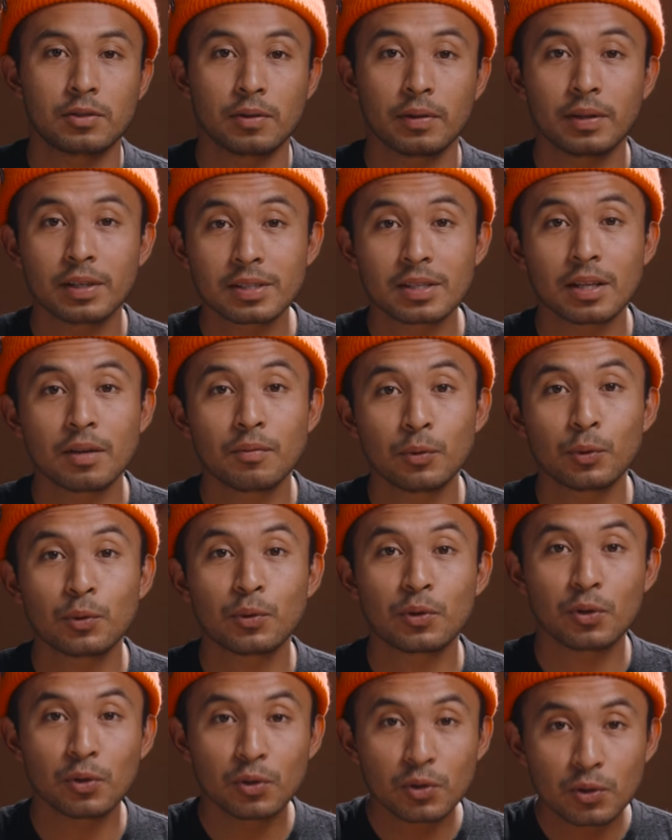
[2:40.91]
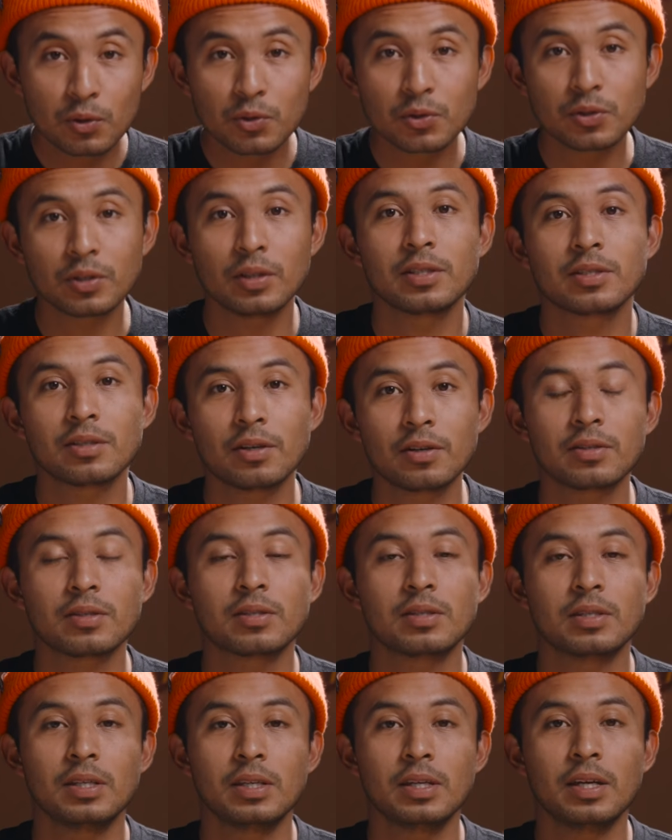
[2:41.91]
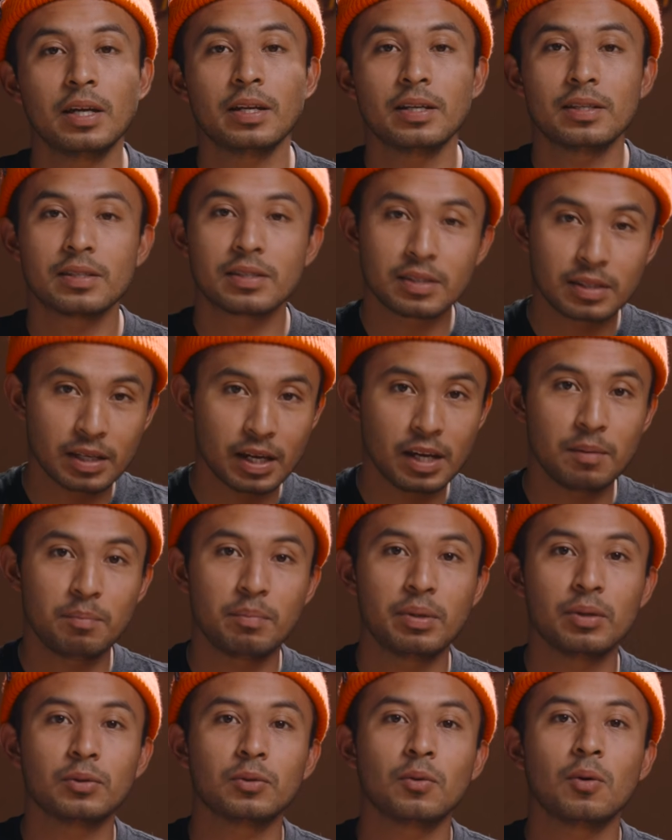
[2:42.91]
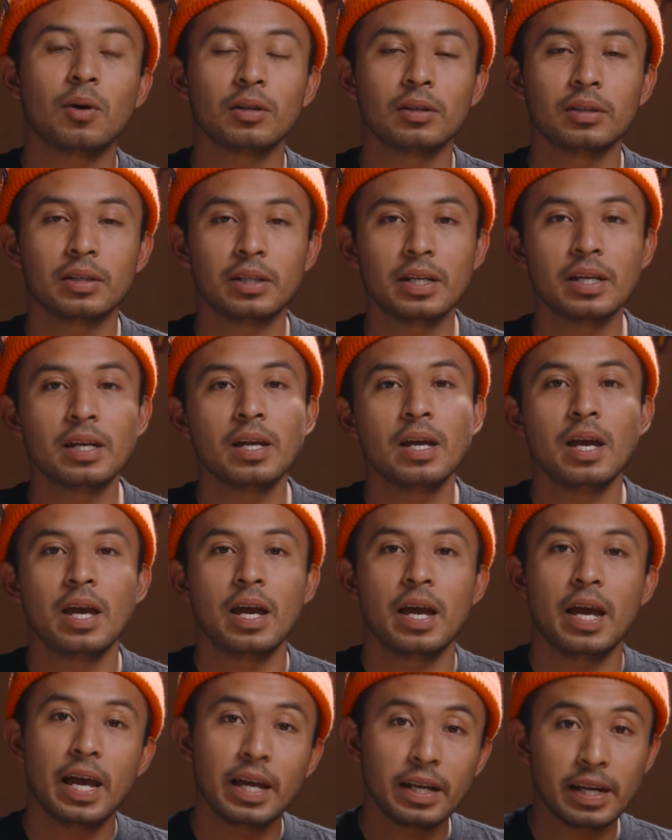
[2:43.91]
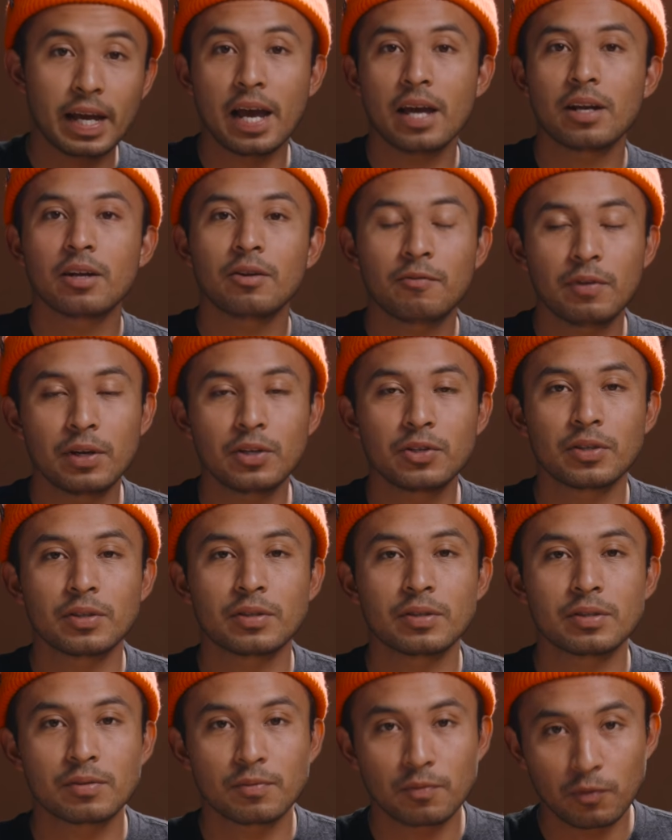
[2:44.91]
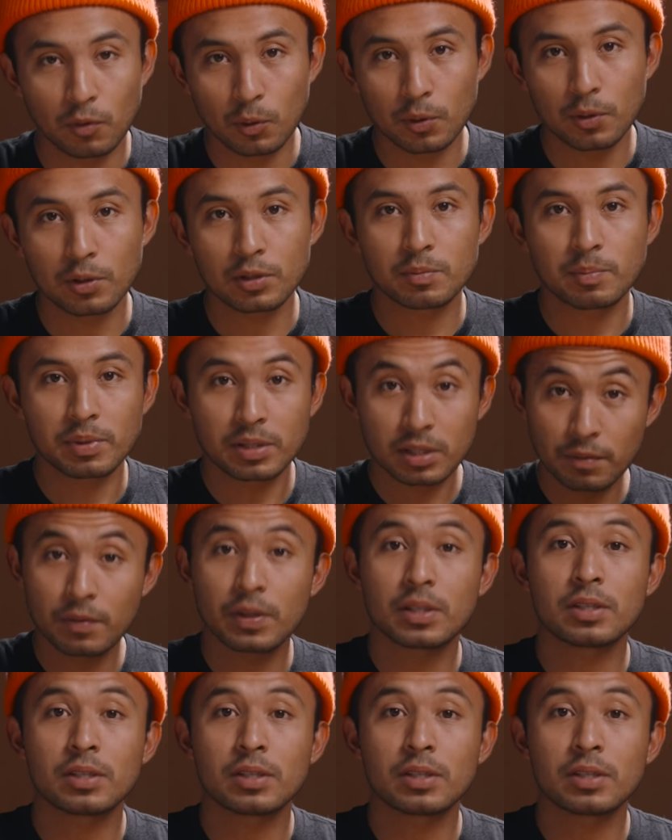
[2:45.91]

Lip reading: at this level, you usually start to see an insane build quality and added features for specific